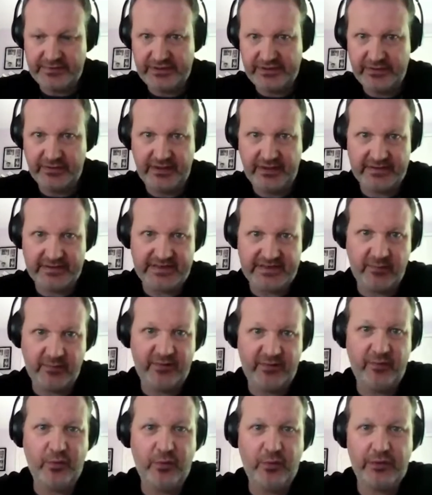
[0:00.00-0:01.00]
shooting some
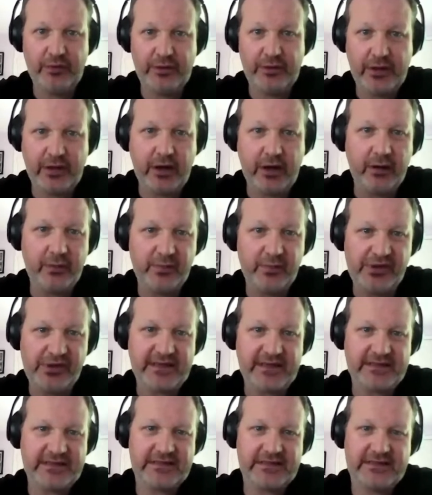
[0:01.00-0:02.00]
of the more
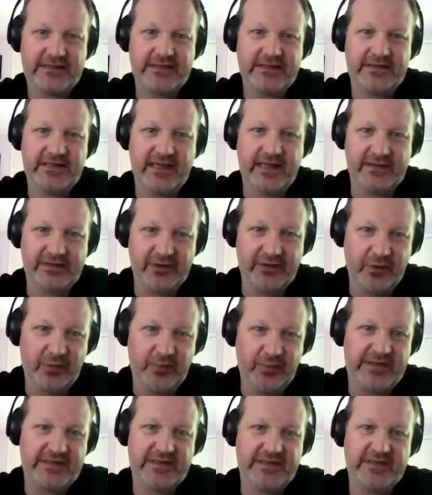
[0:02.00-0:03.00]
complex technical
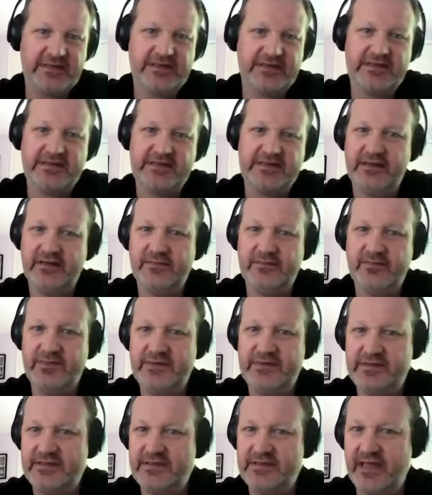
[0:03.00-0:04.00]
pieces,
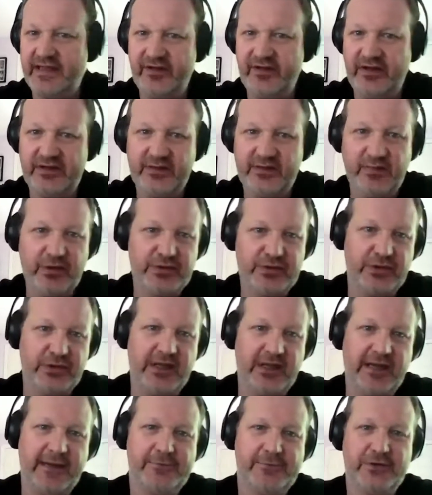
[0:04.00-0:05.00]
diving into motion
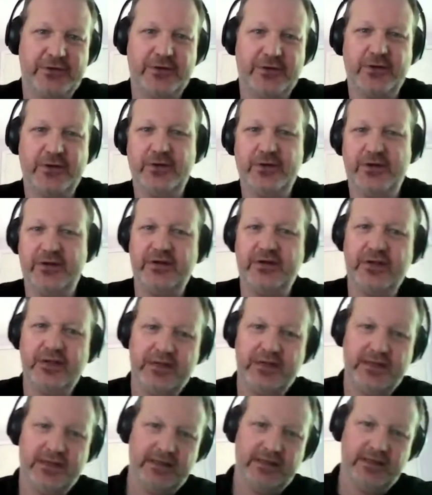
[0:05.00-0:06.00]
capture
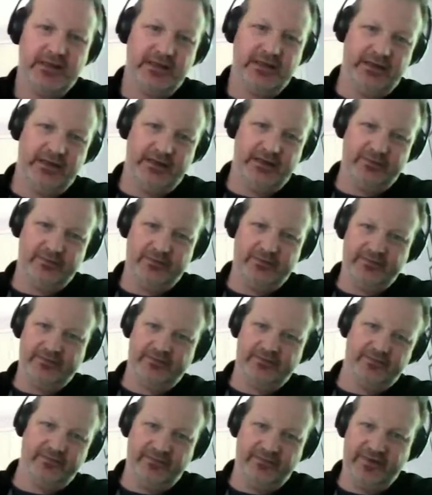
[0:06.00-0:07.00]
and
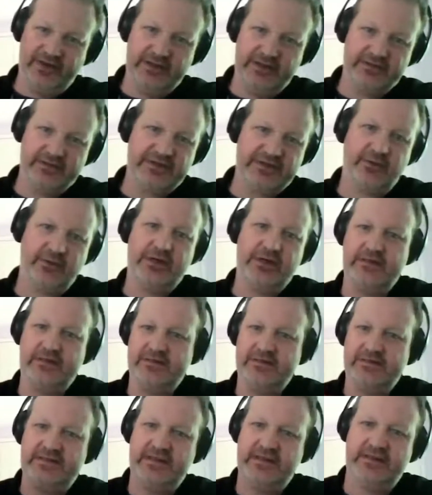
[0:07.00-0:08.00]
video
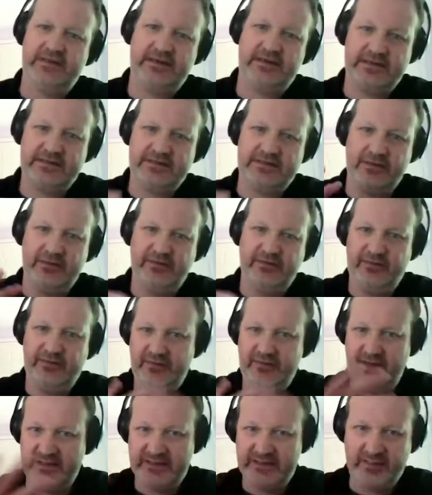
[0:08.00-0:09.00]
screens, and sort of
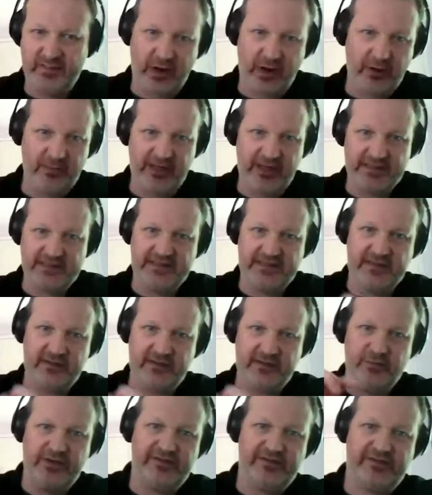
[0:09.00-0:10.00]

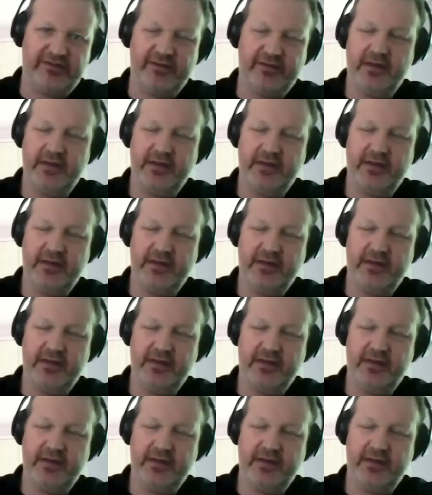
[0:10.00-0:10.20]
experimenting with